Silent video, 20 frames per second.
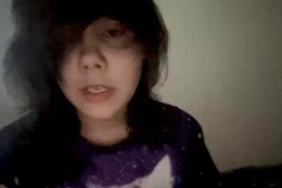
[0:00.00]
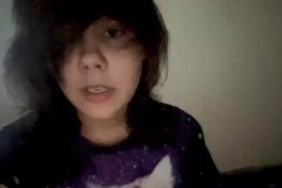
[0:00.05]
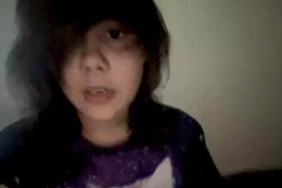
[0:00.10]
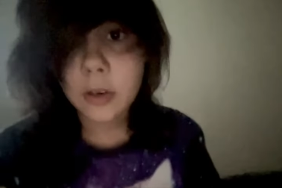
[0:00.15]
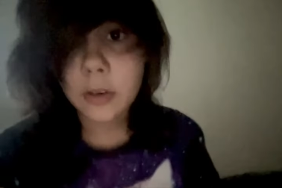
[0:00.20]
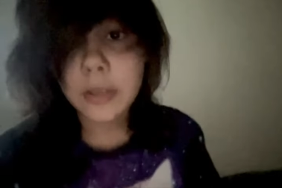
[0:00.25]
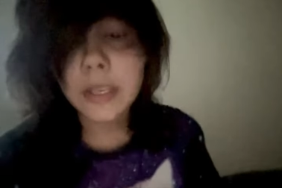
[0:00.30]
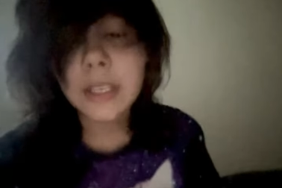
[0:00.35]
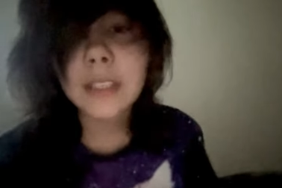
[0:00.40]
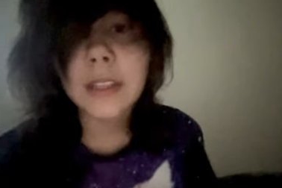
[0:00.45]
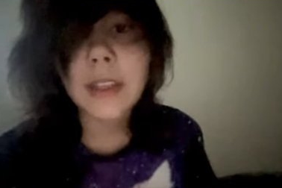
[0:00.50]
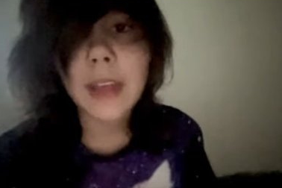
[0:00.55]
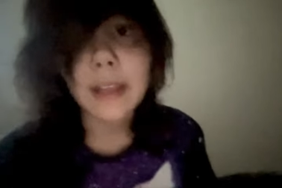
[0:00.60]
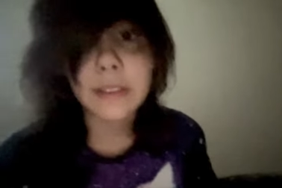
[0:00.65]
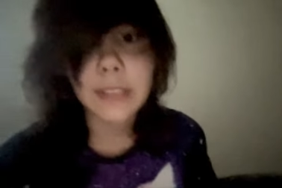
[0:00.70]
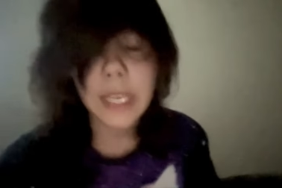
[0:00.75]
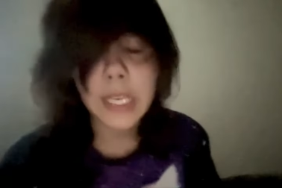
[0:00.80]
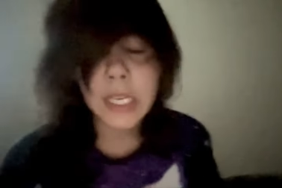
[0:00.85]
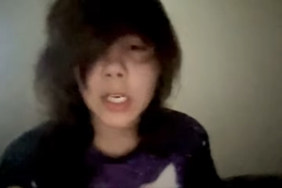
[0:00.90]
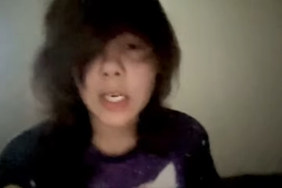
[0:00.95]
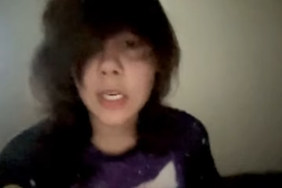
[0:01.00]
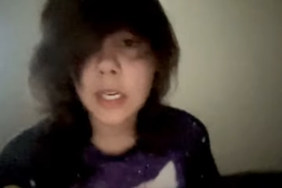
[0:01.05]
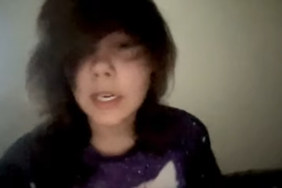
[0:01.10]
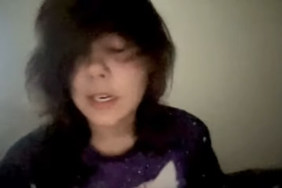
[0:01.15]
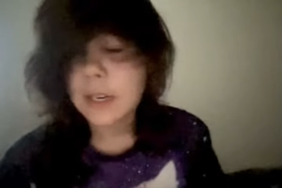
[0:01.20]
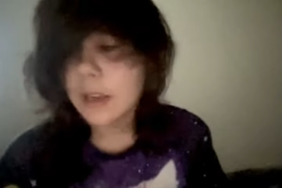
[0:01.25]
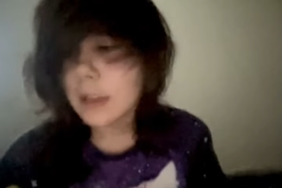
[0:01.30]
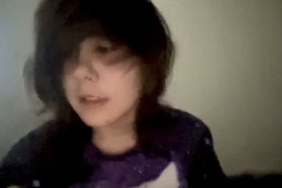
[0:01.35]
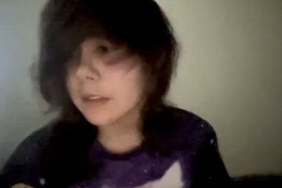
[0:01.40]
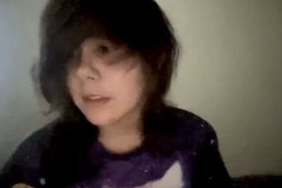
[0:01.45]
I'll get to that later.
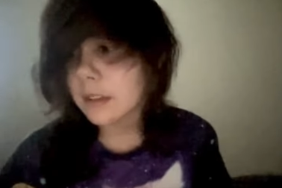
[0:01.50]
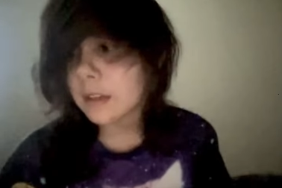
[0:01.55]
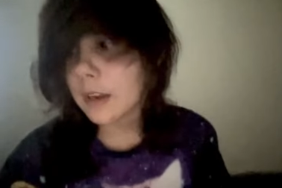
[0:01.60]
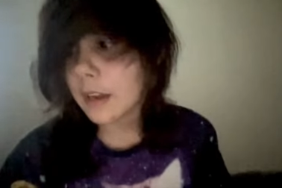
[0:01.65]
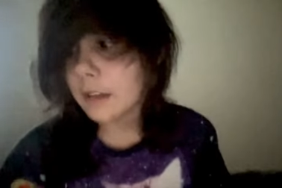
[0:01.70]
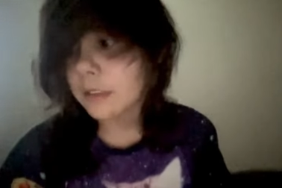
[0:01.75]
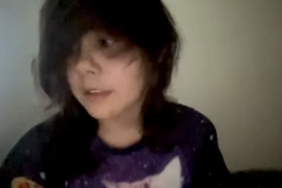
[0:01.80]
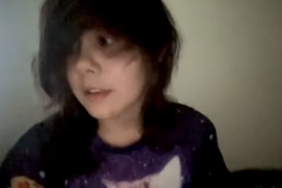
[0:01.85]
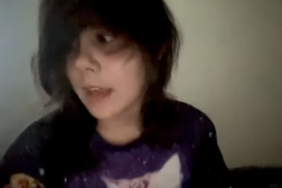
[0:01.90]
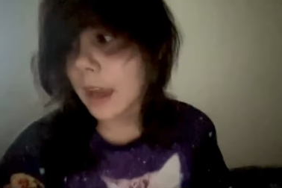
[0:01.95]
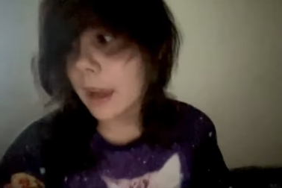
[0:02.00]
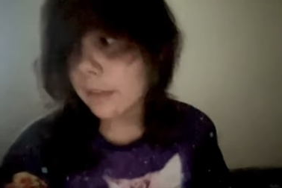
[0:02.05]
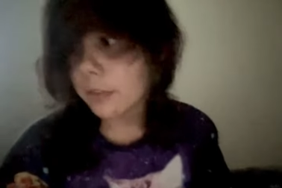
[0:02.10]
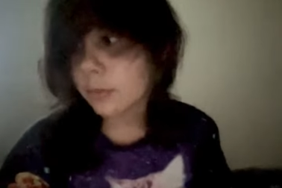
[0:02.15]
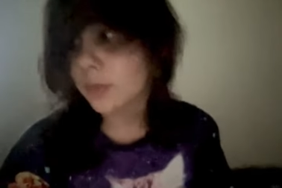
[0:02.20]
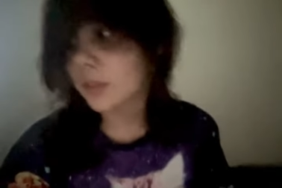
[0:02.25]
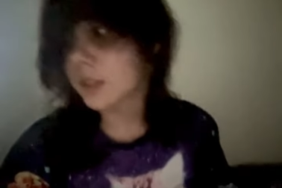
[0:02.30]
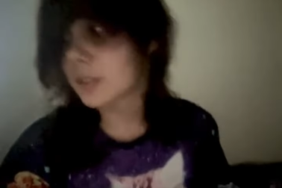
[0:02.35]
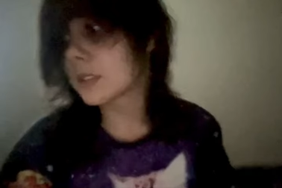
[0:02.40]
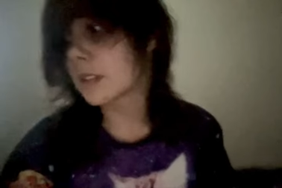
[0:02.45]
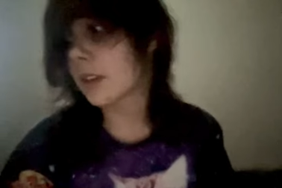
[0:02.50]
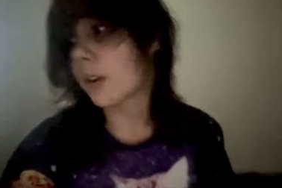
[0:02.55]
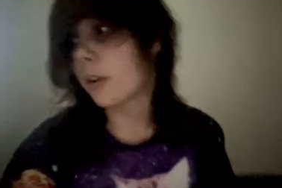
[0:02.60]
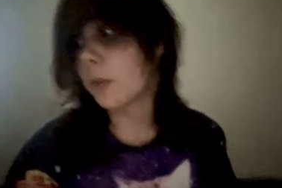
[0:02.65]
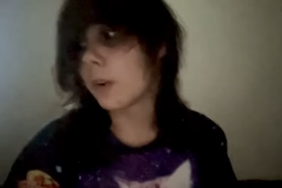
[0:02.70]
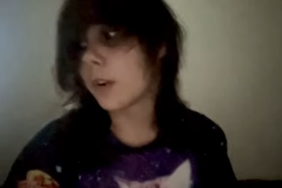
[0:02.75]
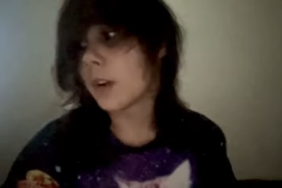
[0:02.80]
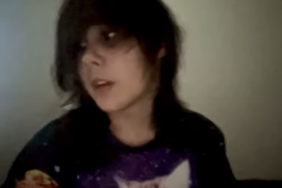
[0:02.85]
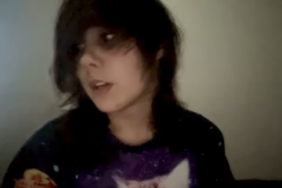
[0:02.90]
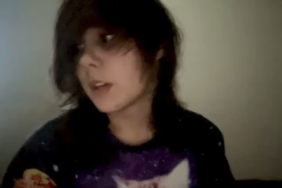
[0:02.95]
And then I think afterwards
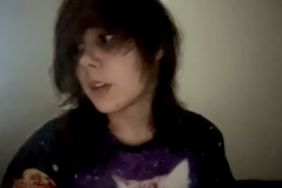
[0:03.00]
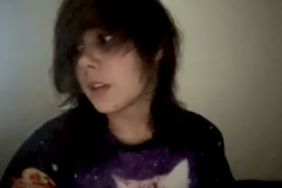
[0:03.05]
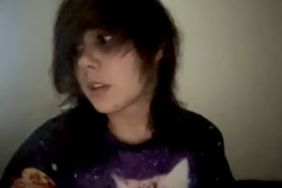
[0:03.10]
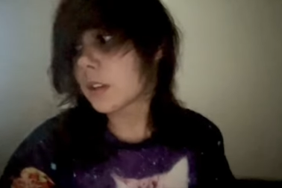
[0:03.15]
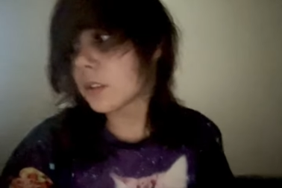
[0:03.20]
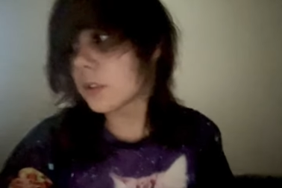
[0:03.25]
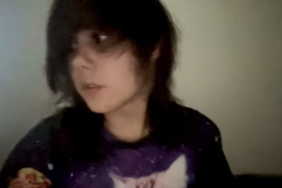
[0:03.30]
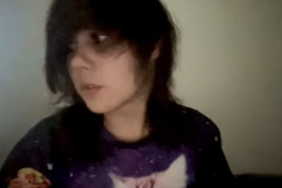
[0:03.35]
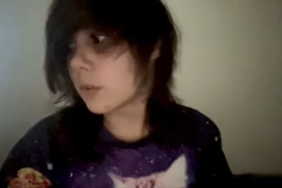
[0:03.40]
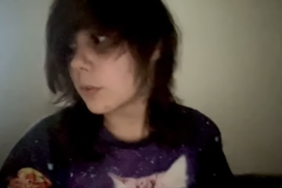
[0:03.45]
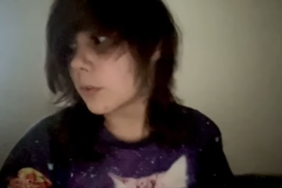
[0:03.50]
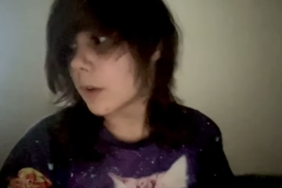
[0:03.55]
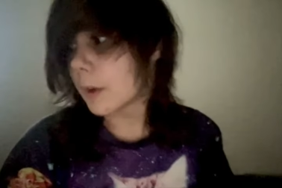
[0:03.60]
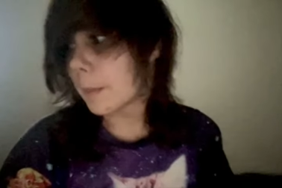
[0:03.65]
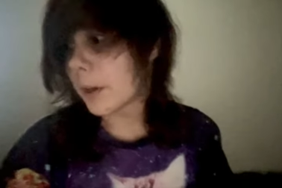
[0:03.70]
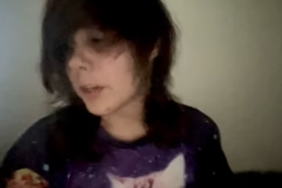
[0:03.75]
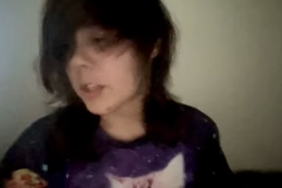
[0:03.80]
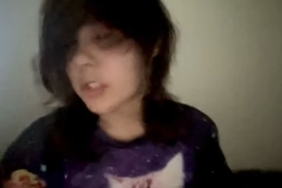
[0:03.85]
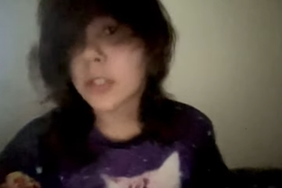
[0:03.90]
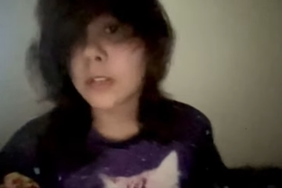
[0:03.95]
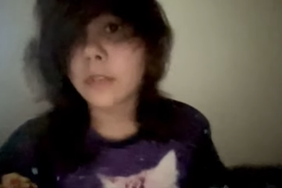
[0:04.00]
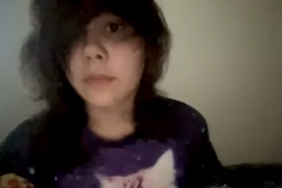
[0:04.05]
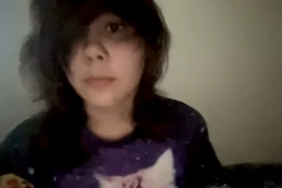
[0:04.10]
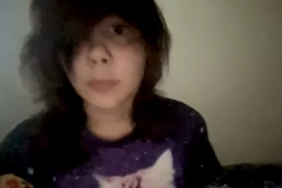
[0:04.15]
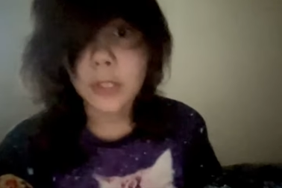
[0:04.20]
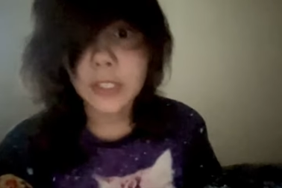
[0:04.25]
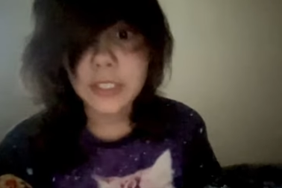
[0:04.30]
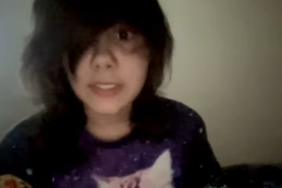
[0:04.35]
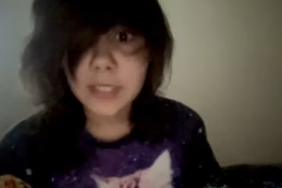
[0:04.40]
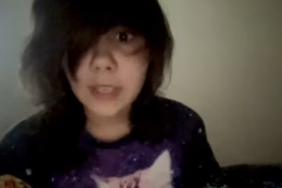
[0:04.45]
I'll do a bunch of
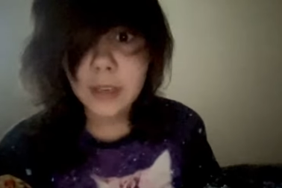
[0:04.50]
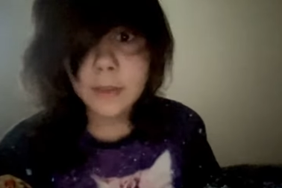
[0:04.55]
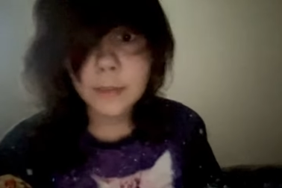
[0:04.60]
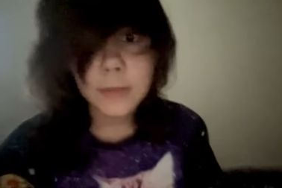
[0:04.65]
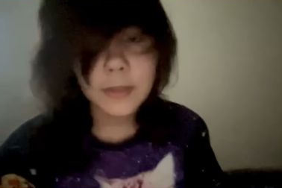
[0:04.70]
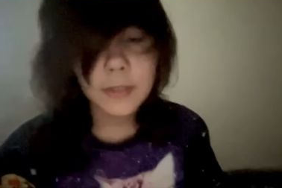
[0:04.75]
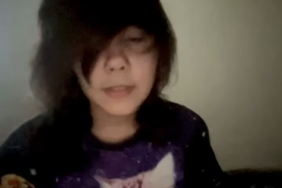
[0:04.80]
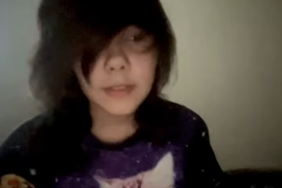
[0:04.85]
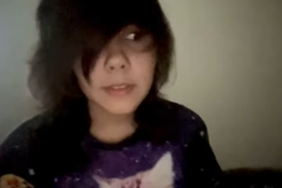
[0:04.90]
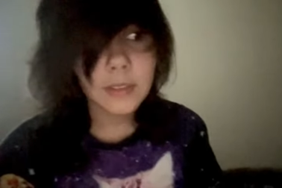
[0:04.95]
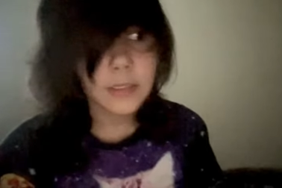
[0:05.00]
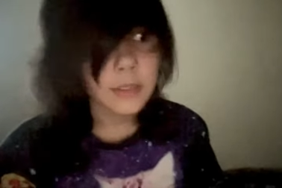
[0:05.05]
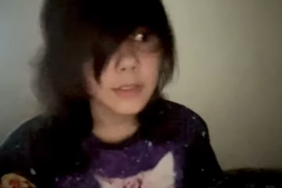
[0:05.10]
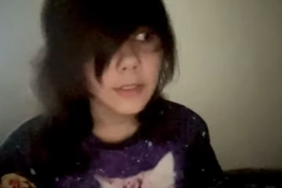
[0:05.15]
press-ups.